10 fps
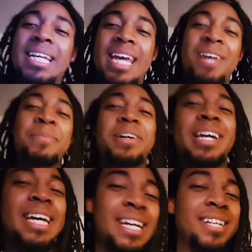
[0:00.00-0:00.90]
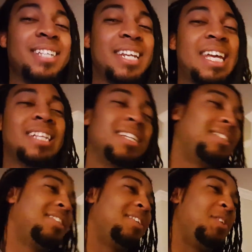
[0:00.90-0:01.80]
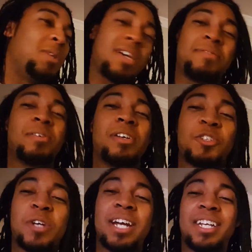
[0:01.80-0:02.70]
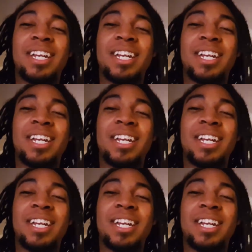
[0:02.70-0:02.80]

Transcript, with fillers: Cadbury eggs in England. You have to extract